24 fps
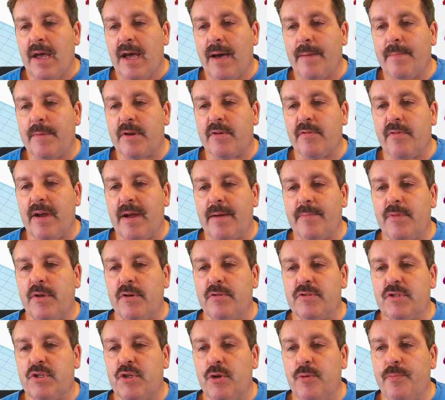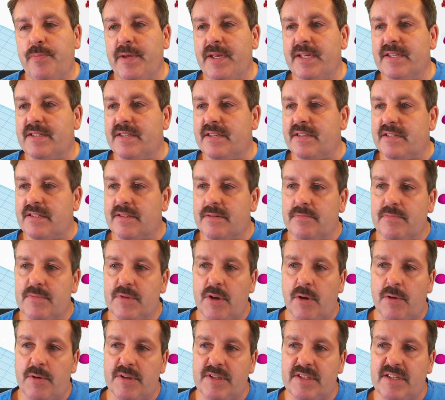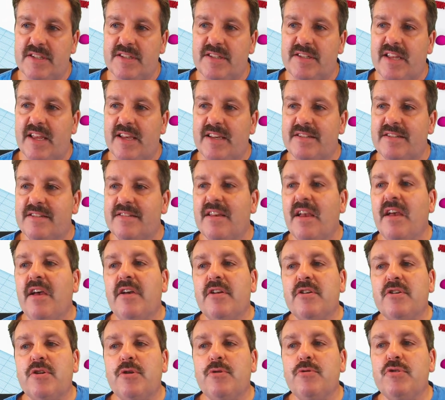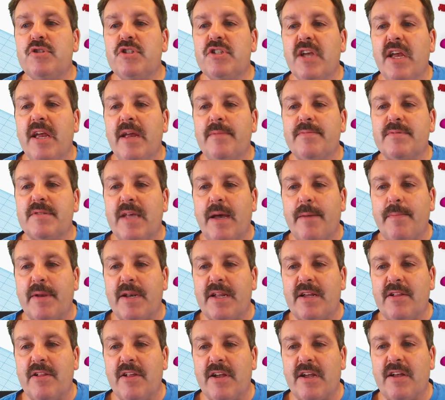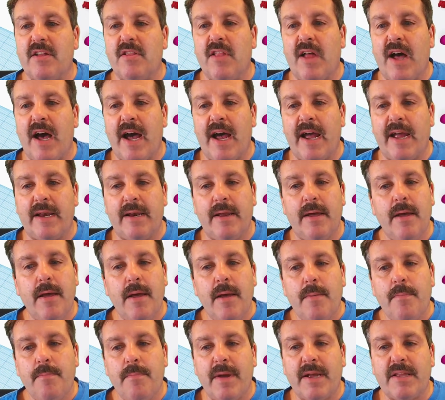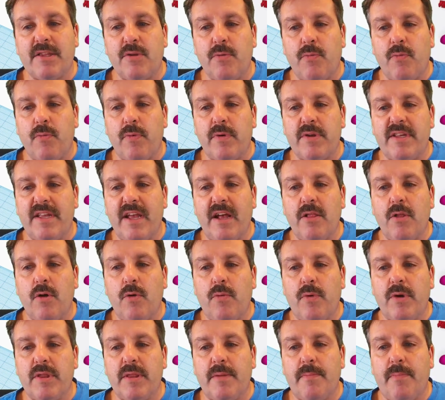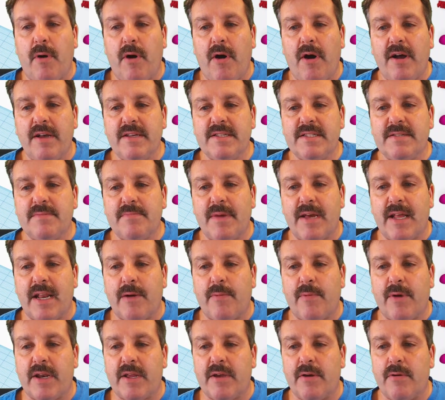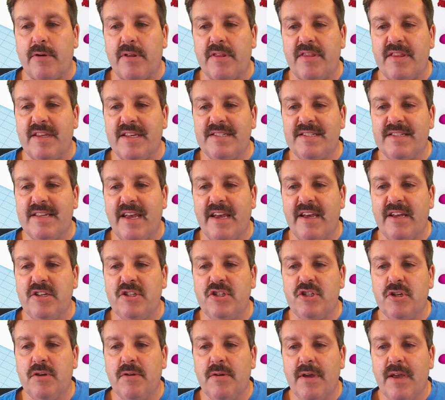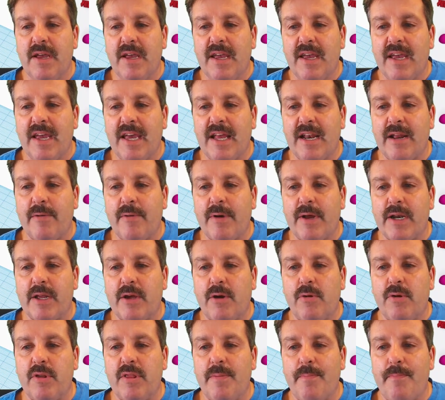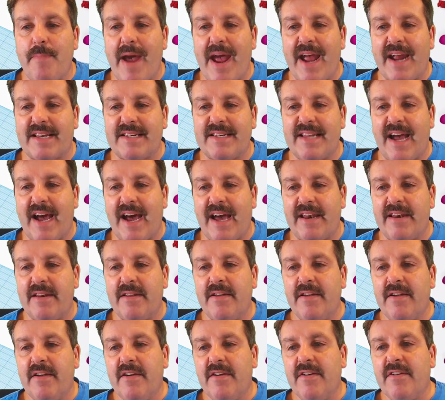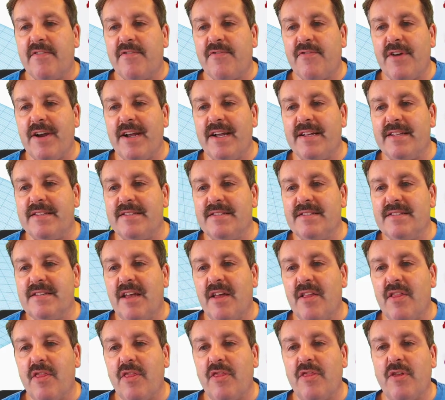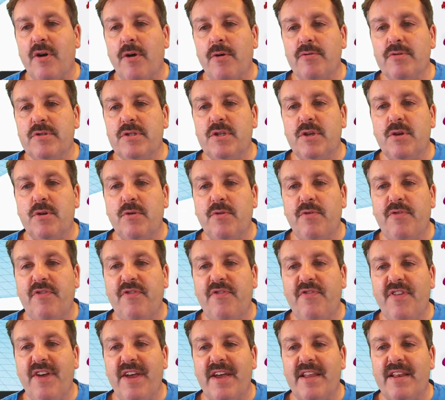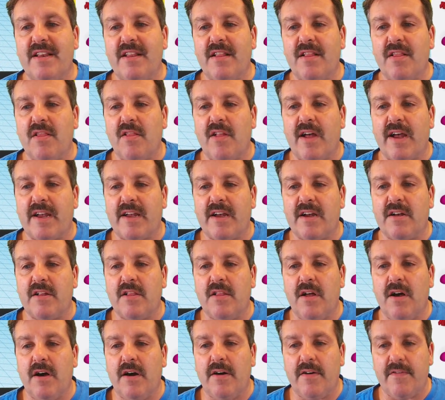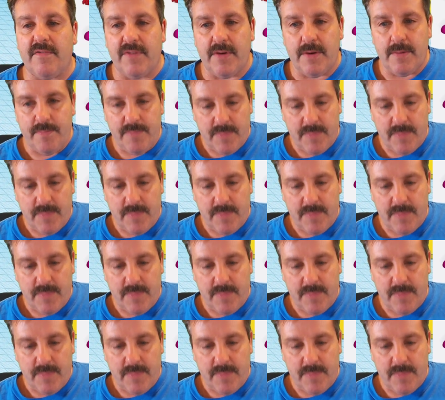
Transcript: I'm going to grab those two pieces. Notice it says two shapes. I'm going to click align, make the yellow one the boss, and I want to go to this edge and I want to go to the back dot. Friends, those two fit like a glove.